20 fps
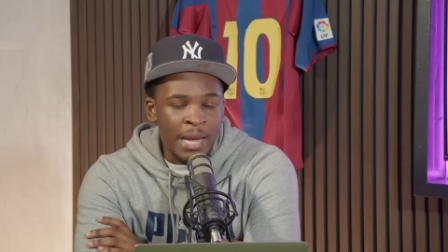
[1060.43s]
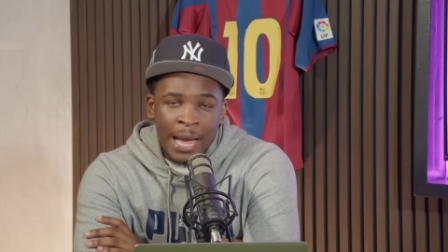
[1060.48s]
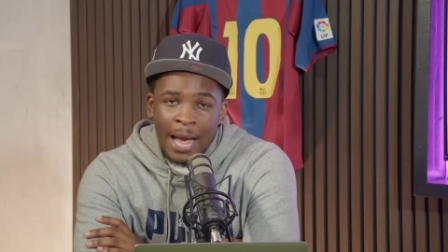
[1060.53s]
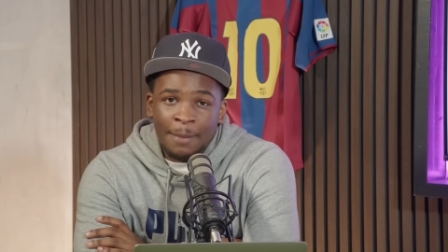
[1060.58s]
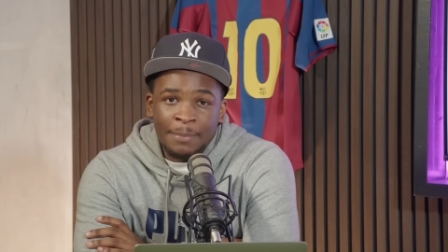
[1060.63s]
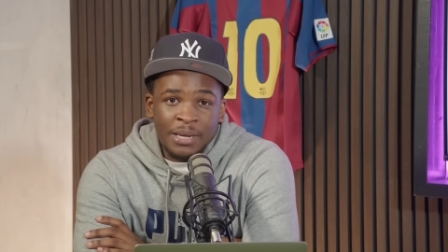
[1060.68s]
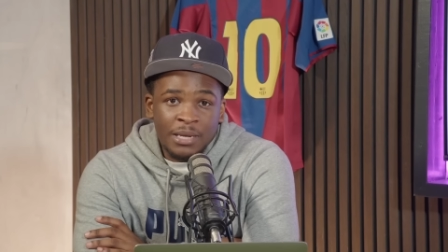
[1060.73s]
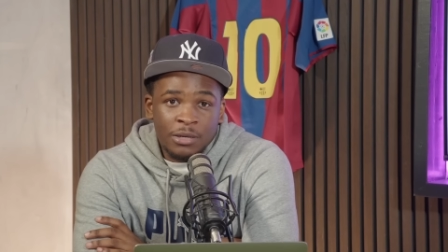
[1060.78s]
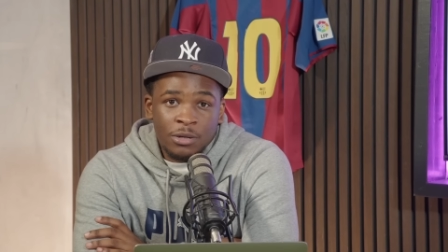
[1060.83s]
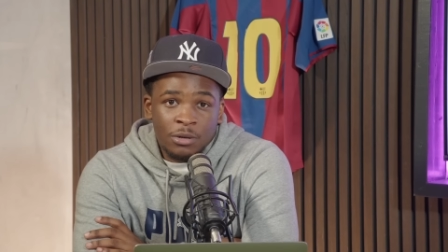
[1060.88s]
I
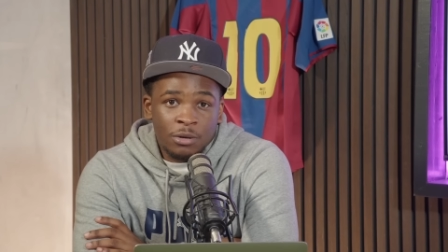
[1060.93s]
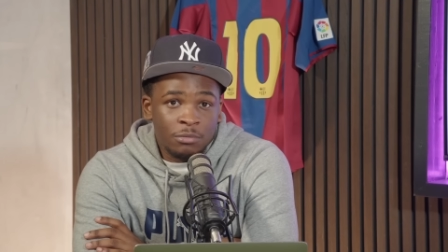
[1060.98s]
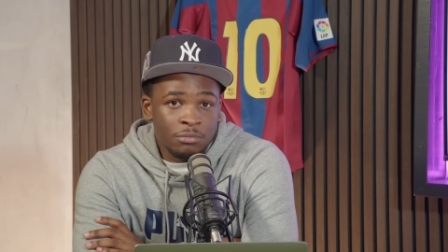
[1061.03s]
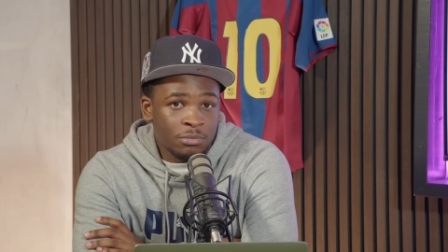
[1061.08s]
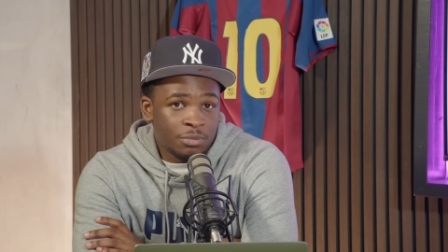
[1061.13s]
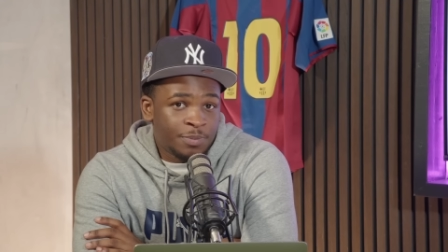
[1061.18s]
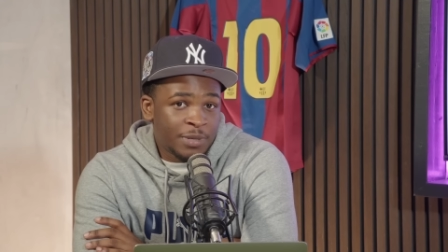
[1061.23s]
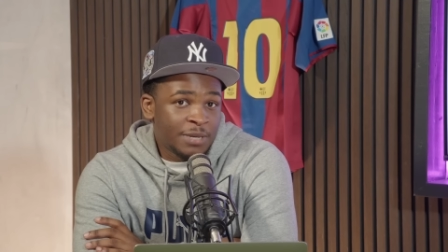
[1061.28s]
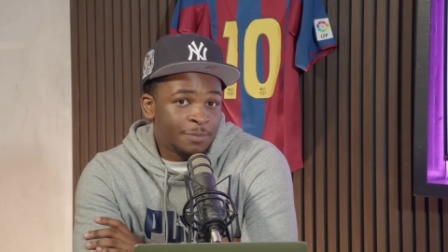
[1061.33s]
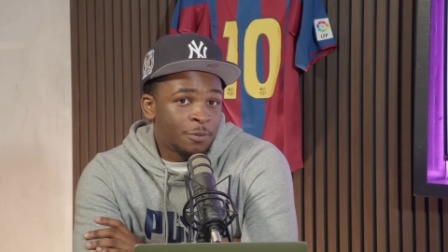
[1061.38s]
mean,
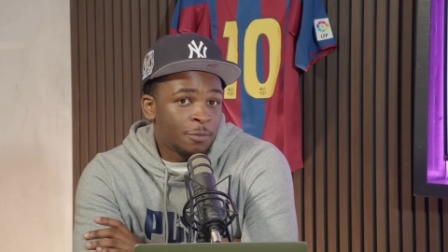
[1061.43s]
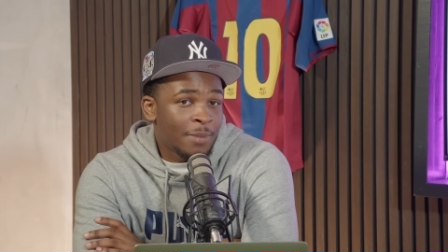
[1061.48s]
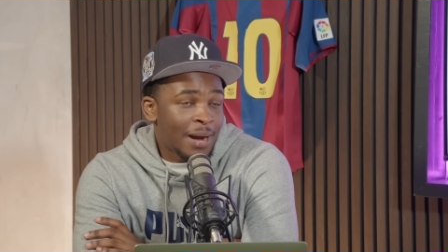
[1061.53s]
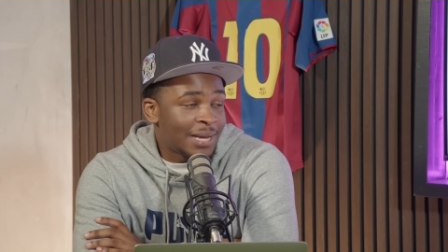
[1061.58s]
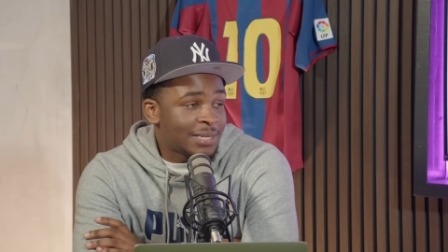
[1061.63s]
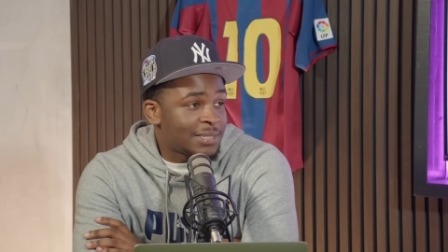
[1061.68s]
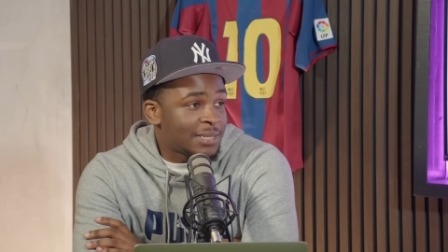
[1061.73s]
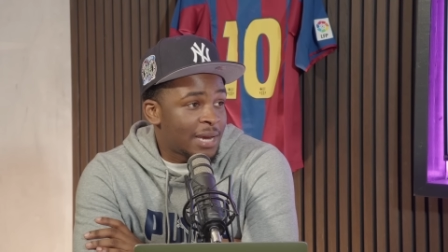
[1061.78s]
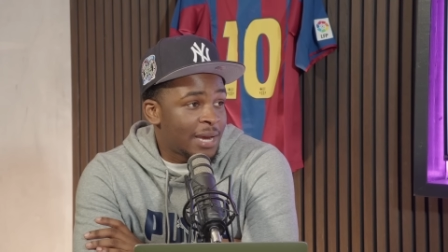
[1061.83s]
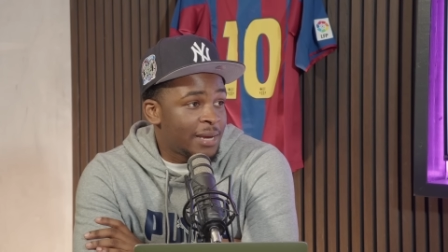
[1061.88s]
people might
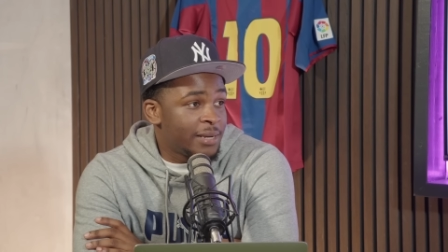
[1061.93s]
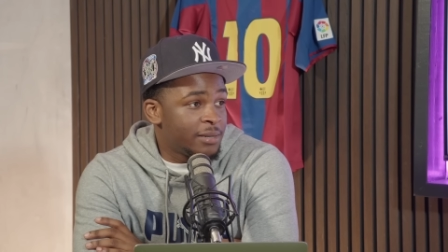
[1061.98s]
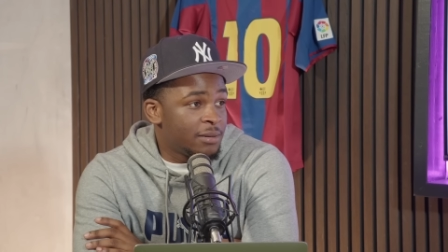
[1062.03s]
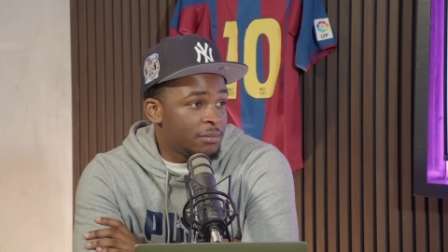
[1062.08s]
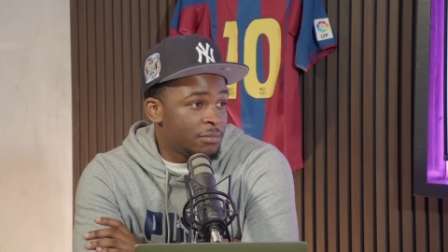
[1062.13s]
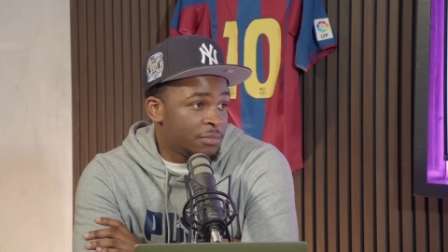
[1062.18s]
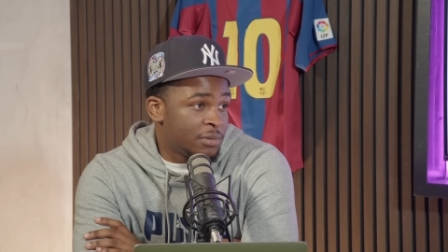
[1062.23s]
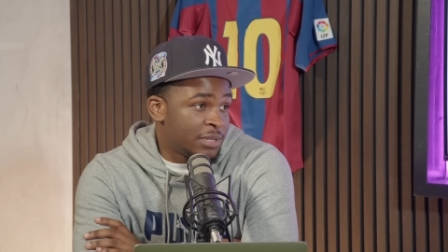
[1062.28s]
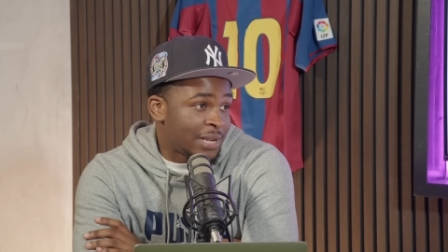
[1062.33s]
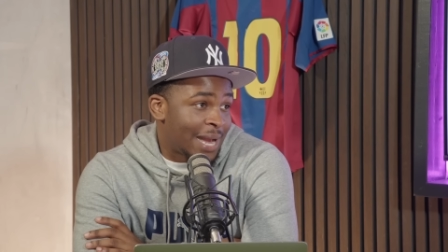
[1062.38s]
say
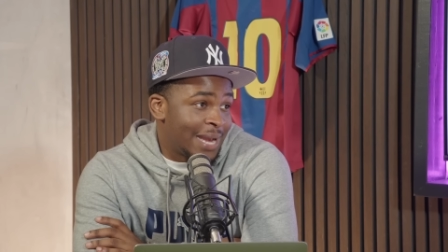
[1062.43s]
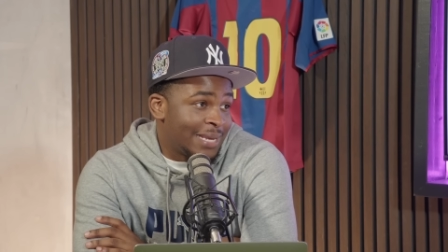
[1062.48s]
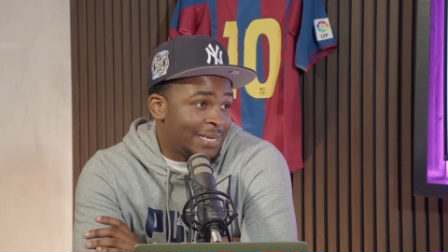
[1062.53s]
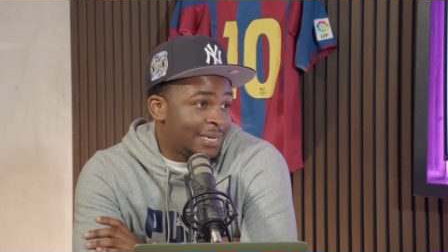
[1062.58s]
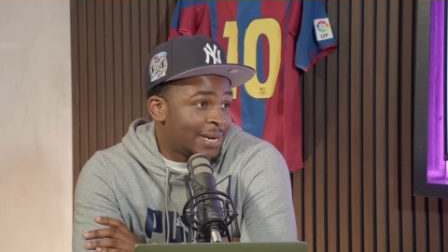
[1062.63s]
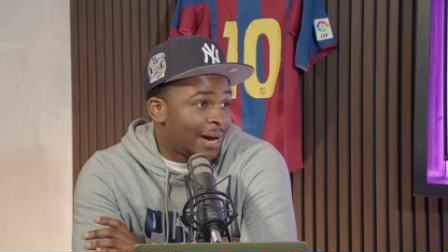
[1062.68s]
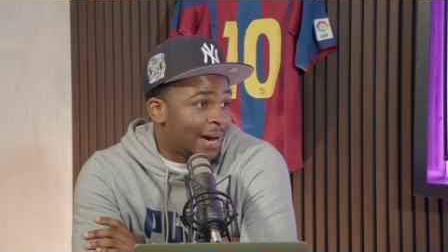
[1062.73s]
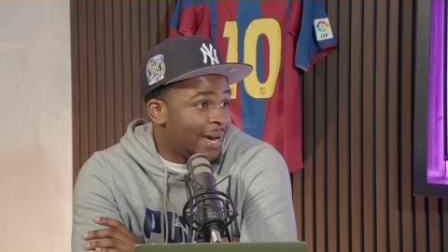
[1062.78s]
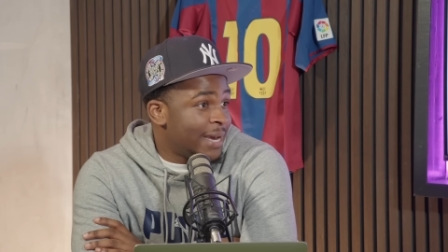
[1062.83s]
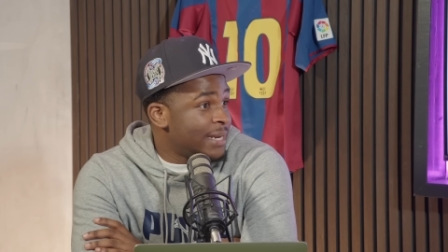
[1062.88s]

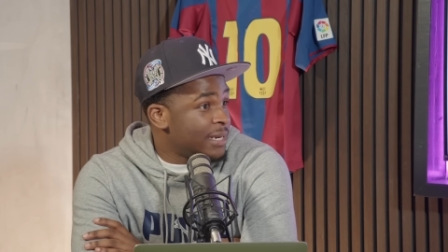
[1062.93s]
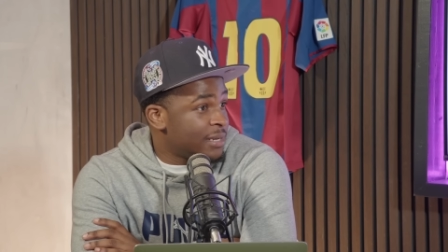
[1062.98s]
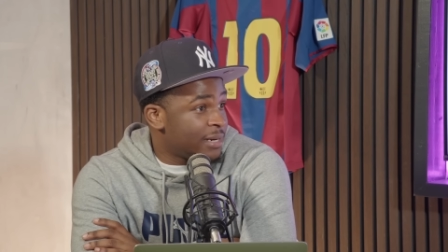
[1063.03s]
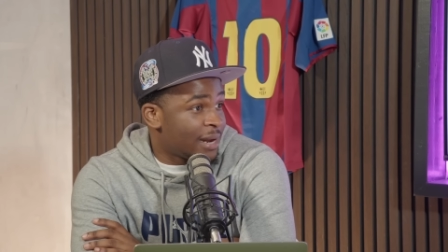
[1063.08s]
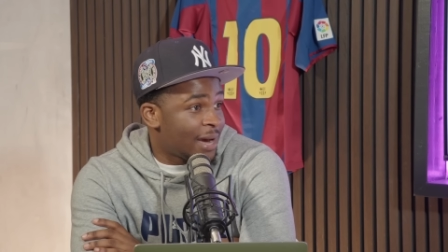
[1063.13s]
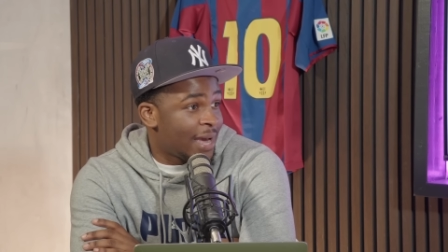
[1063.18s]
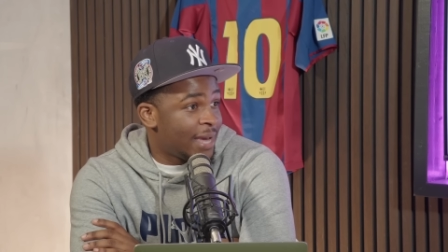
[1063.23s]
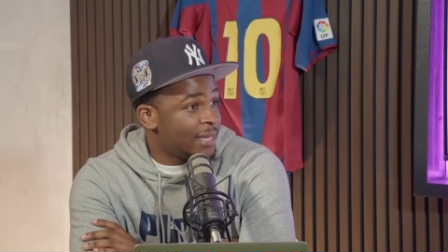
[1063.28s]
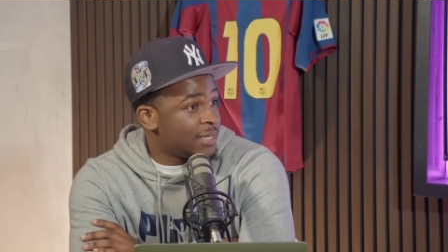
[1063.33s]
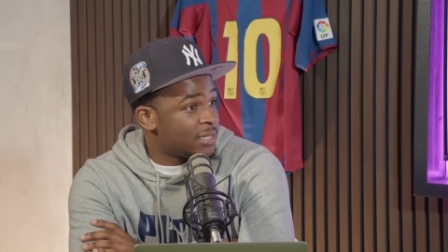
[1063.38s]
99
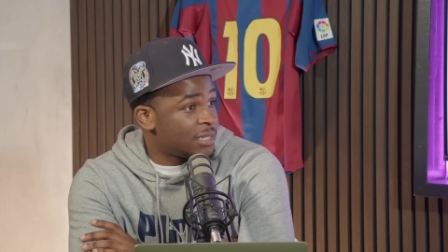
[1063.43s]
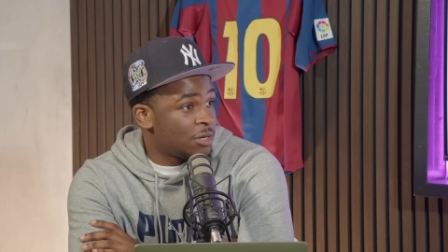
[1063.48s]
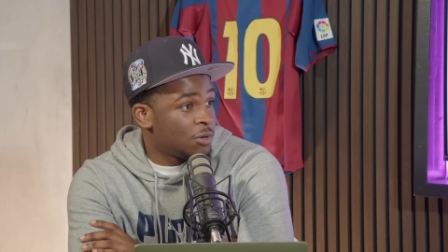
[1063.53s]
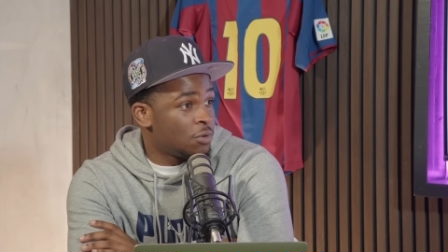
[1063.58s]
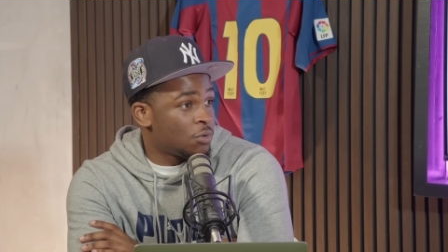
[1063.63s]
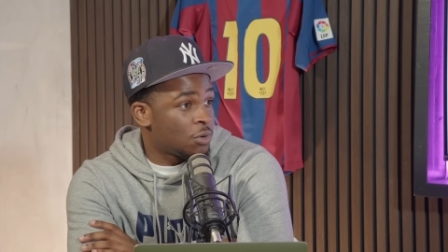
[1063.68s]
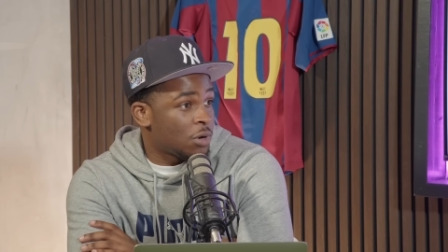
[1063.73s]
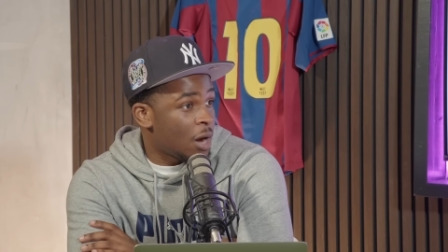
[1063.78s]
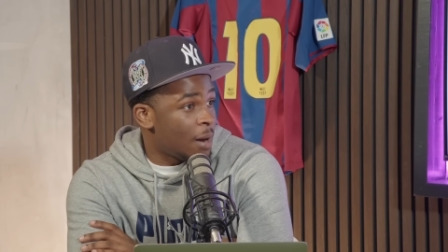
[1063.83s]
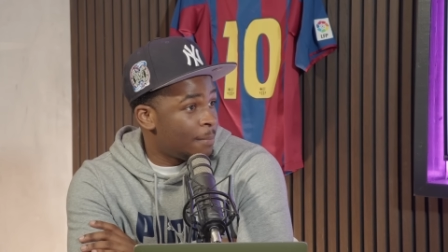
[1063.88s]
United's little
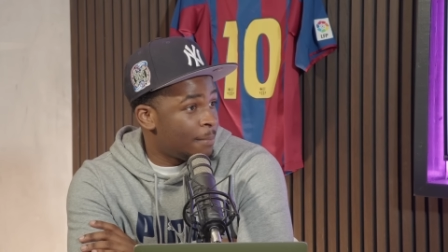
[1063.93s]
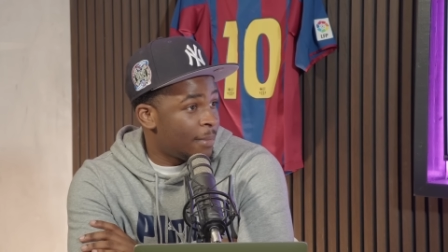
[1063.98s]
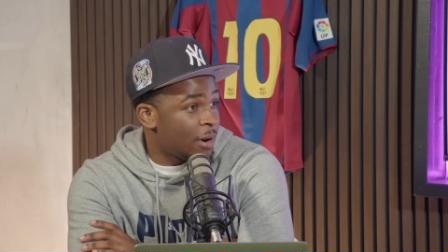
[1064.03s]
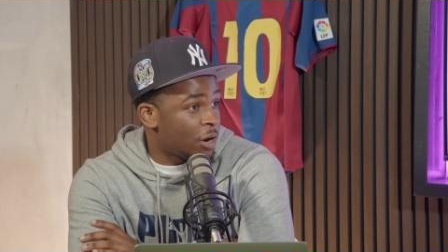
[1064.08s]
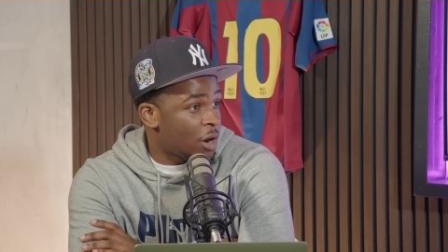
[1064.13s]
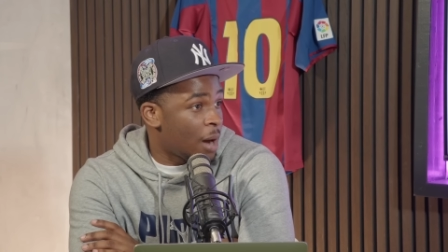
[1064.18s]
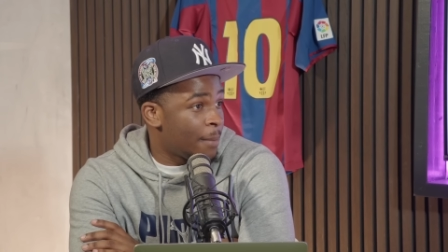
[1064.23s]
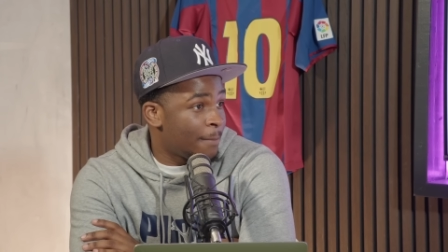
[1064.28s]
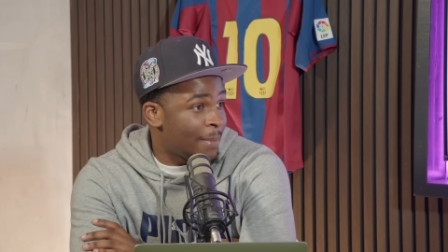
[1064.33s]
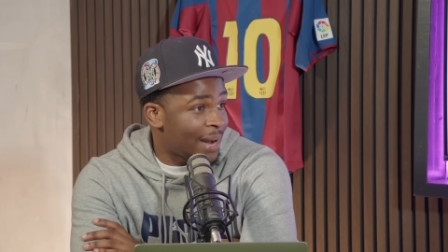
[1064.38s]
come
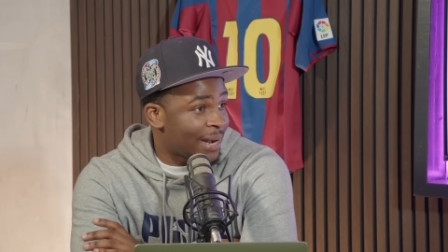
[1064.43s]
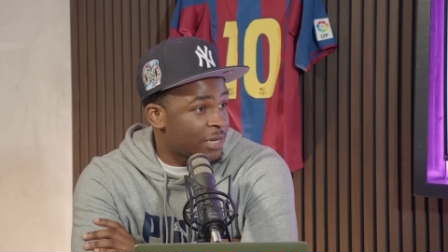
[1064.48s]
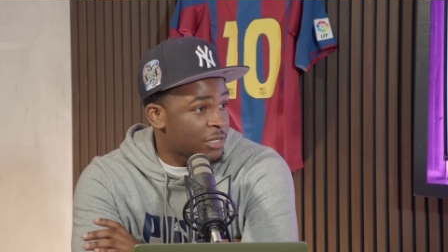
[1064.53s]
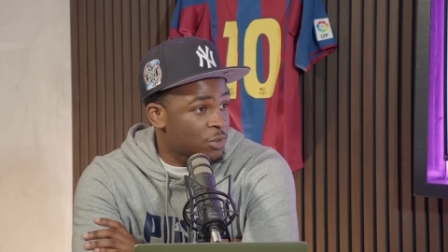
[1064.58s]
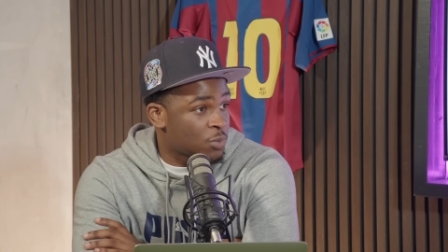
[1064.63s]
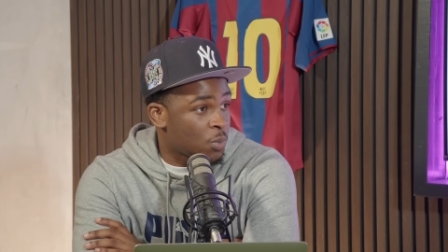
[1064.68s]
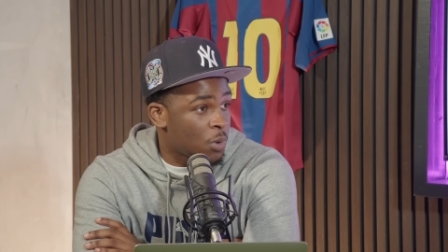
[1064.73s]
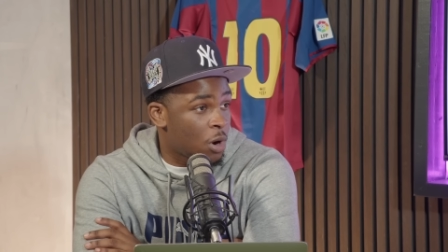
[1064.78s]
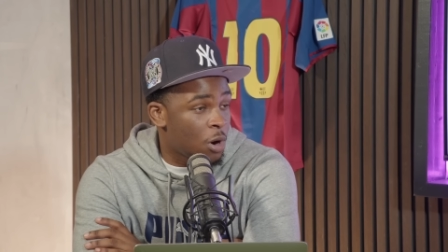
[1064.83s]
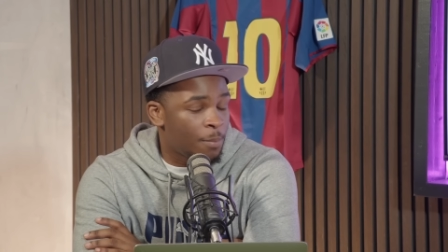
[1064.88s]
comeback as well, yeah.